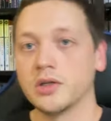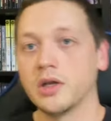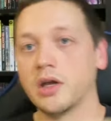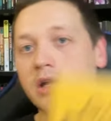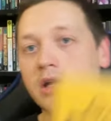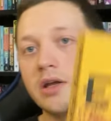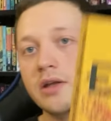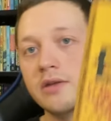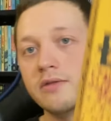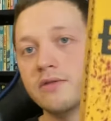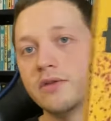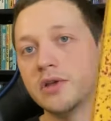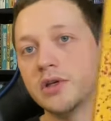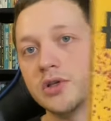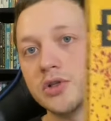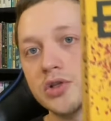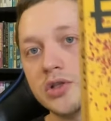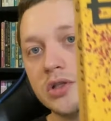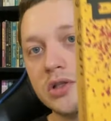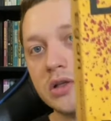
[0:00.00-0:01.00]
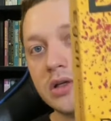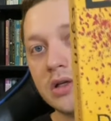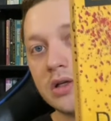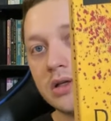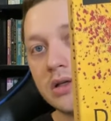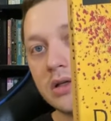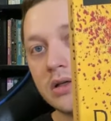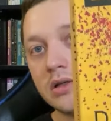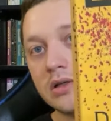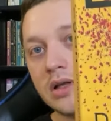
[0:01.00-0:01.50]
I finished
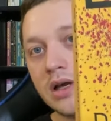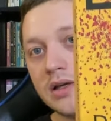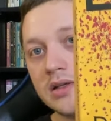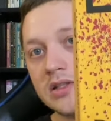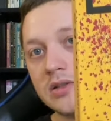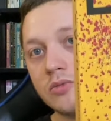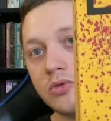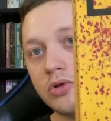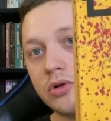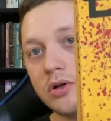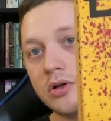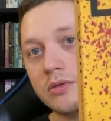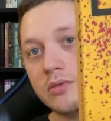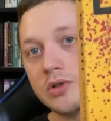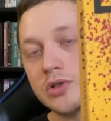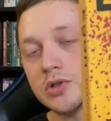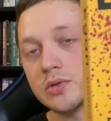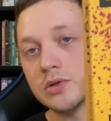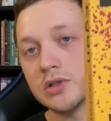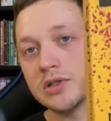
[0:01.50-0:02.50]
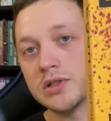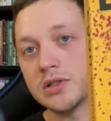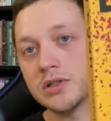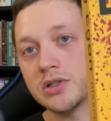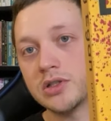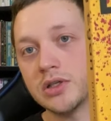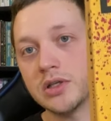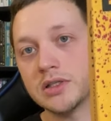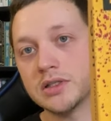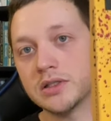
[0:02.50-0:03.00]
Diaspora, which was
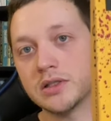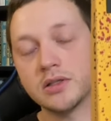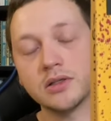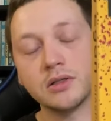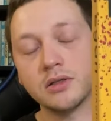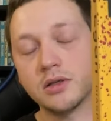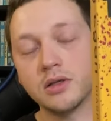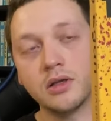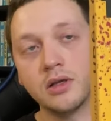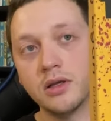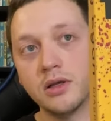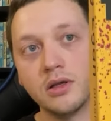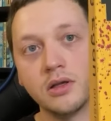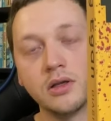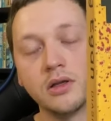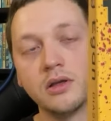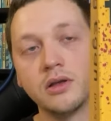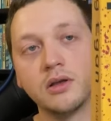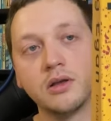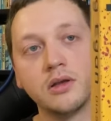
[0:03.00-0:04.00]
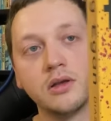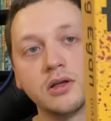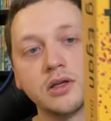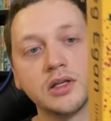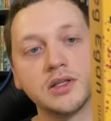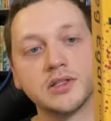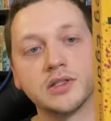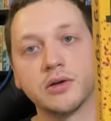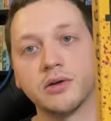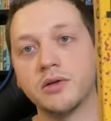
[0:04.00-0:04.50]
just,
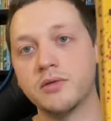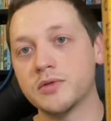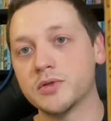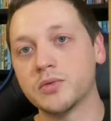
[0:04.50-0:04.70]
considering it was